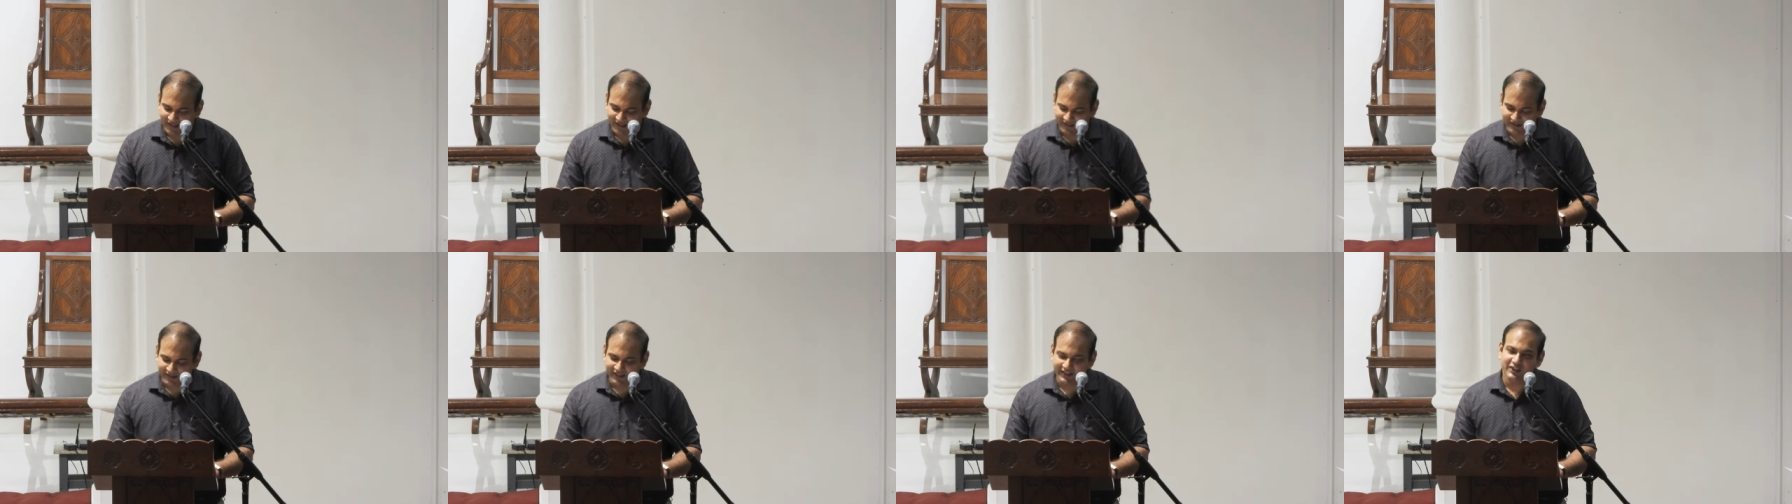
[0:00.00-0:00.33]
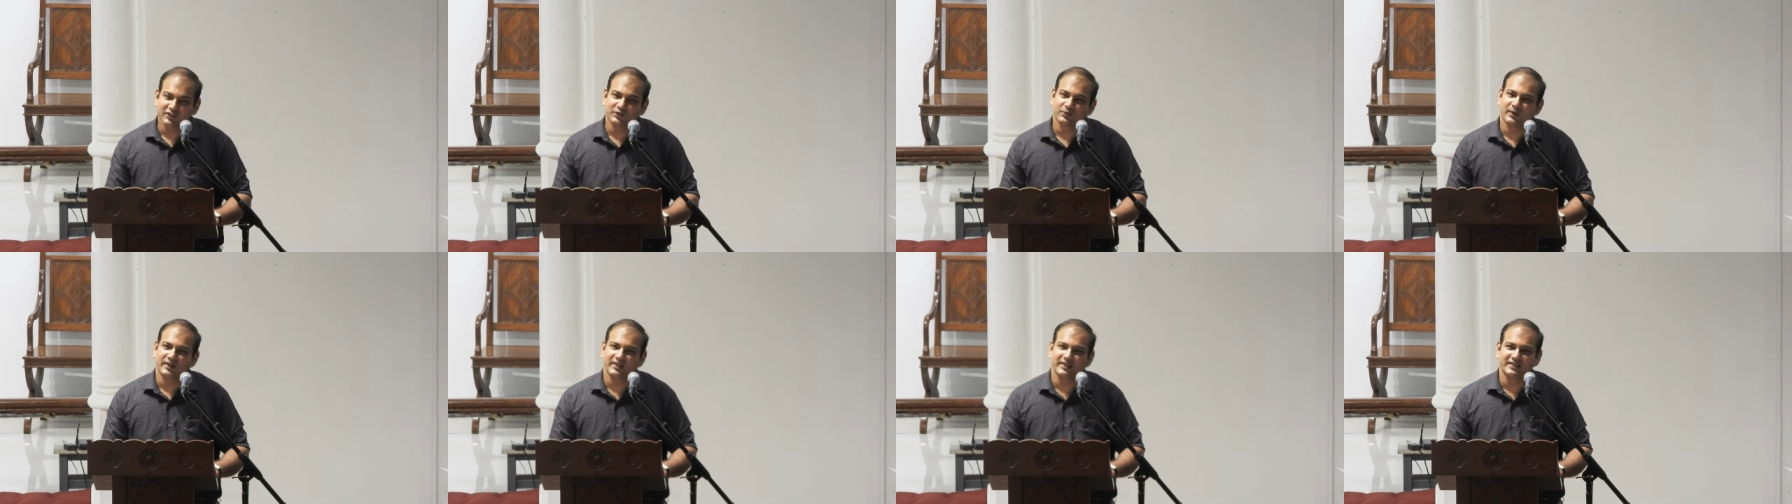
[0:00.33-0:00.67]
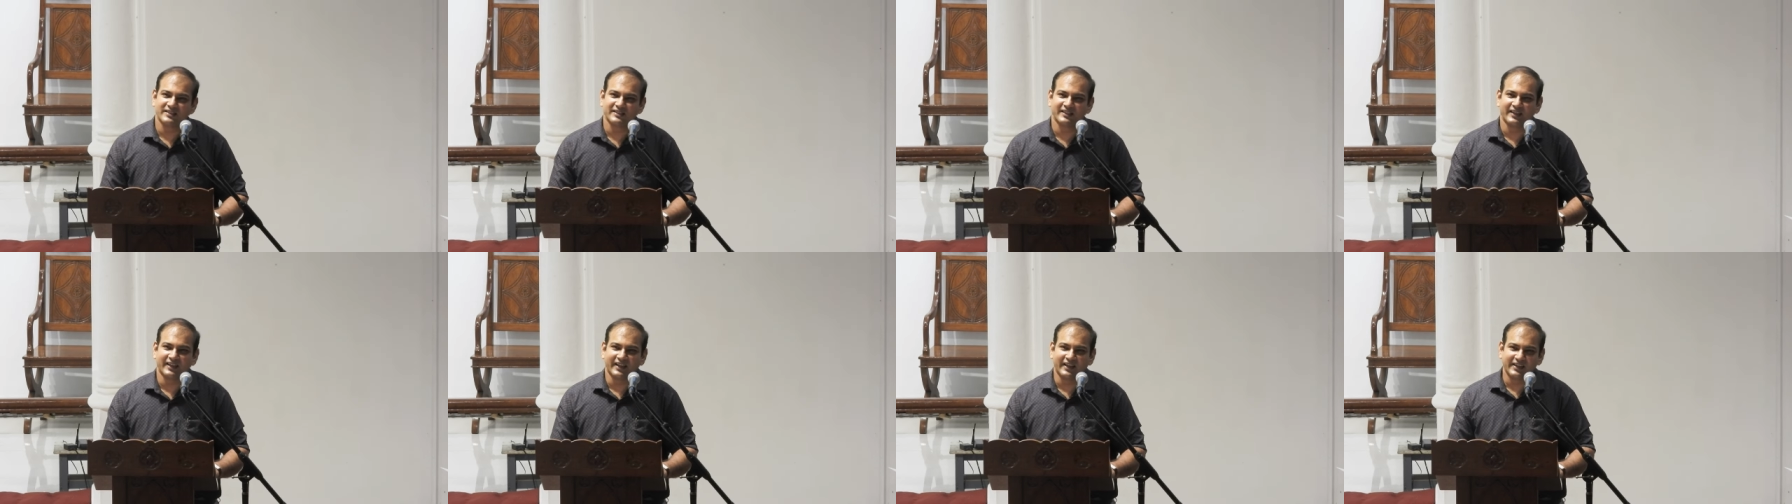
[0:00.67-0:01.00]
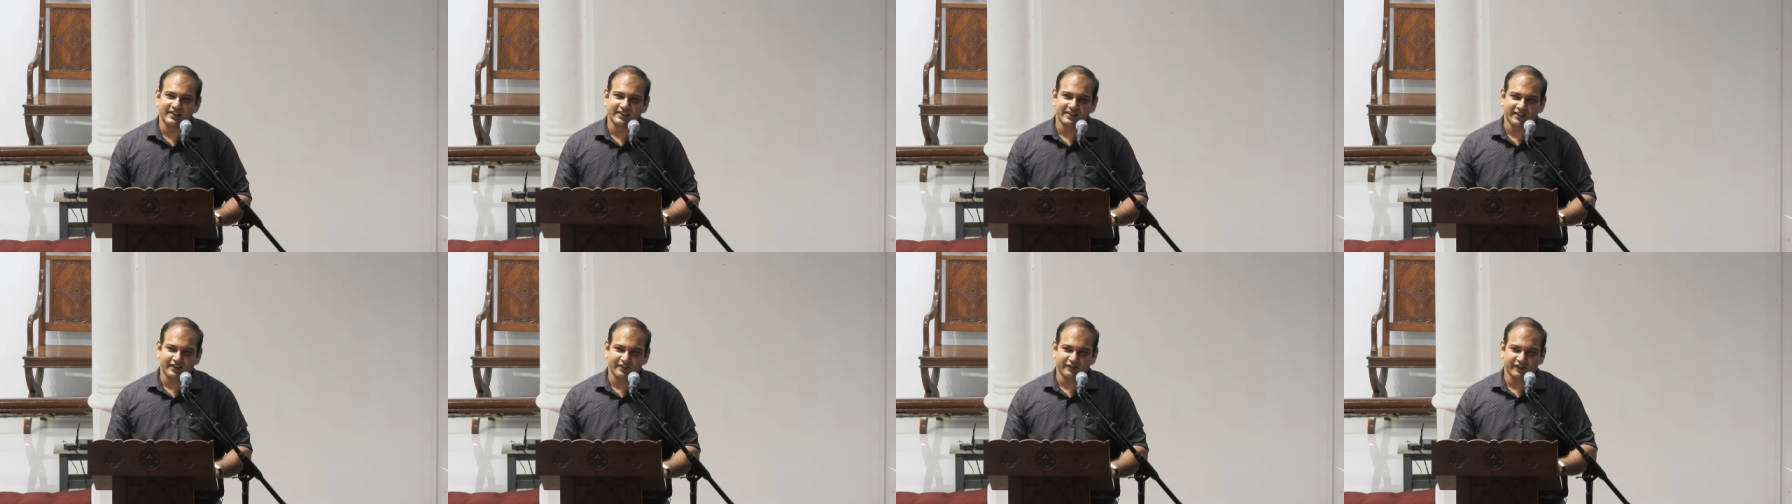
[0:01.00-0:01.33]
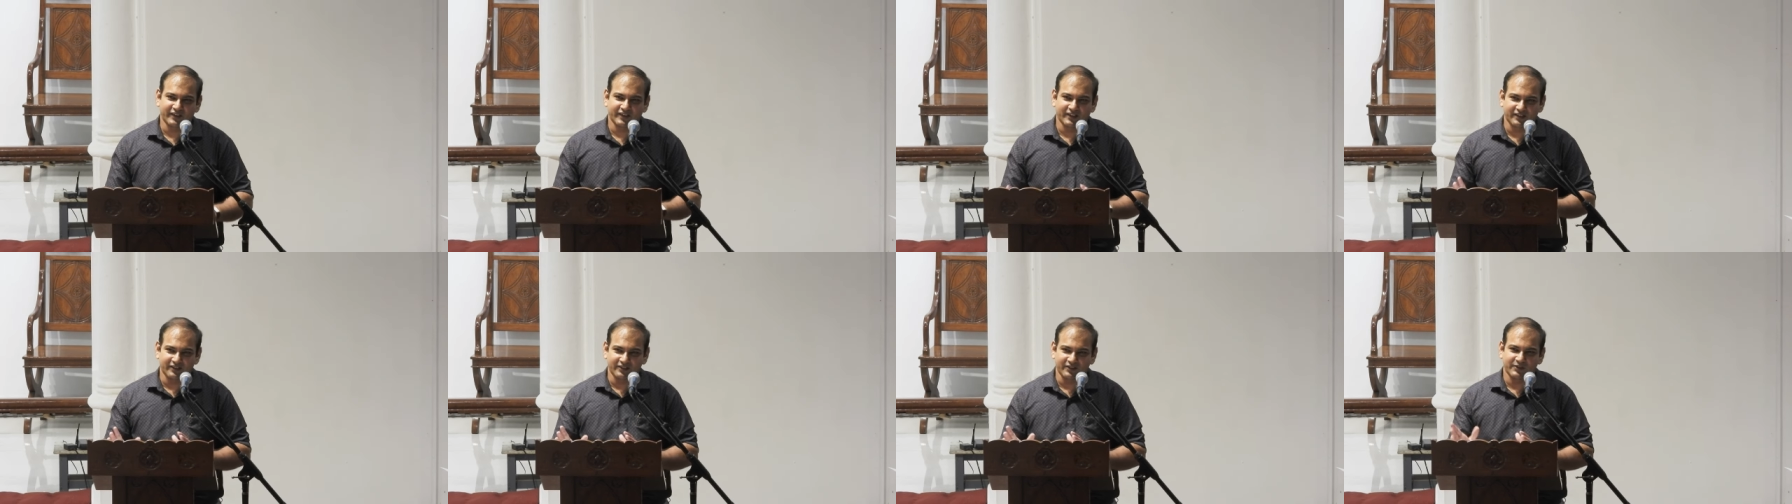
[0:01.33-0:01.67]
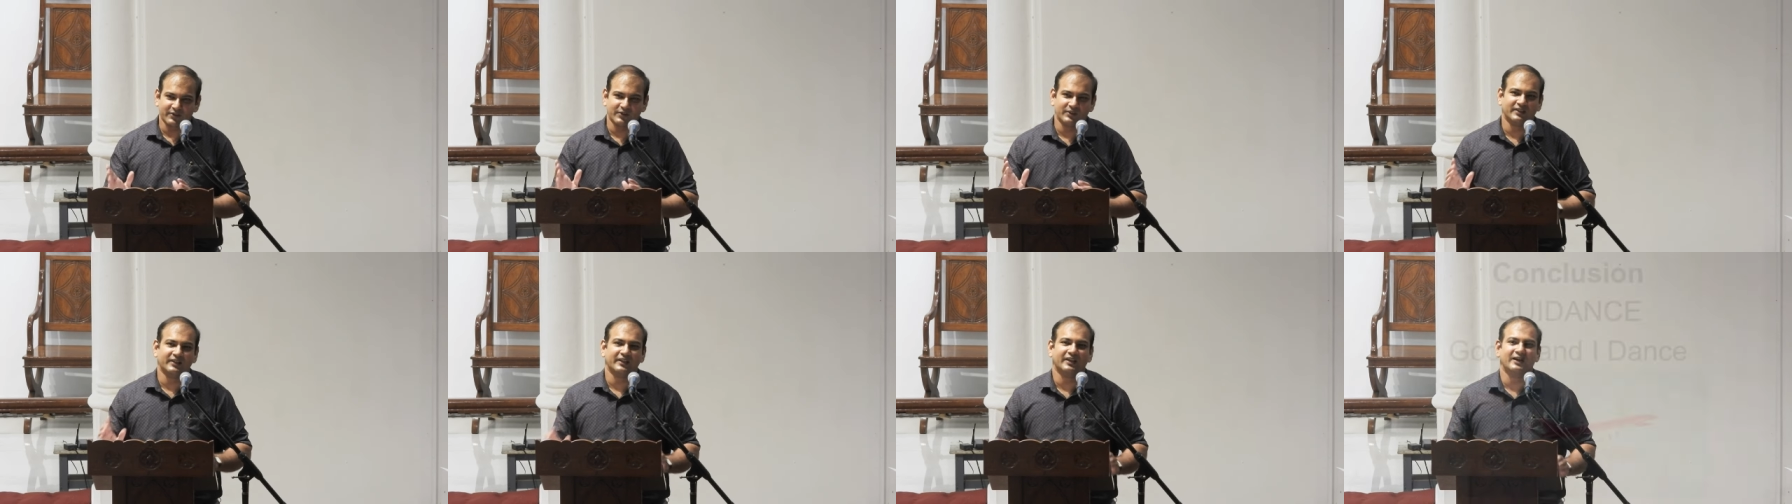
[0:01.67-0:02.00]
And the next one is an air traffic
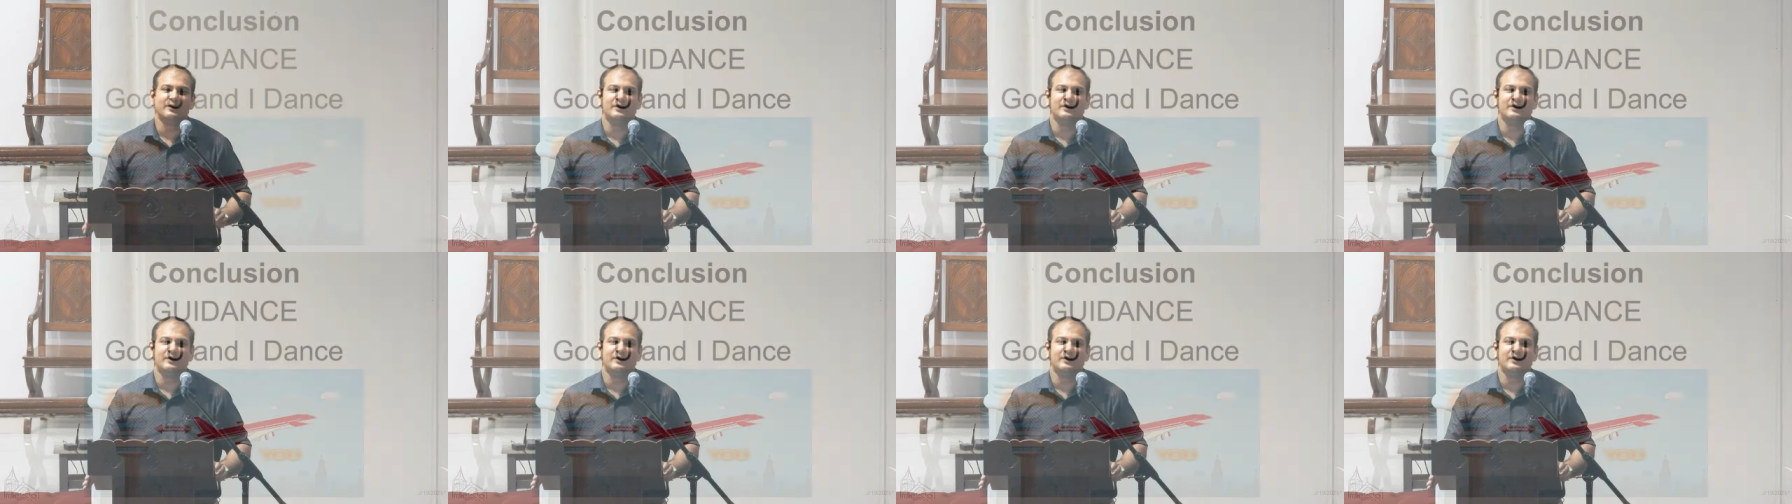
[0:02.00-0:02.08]
control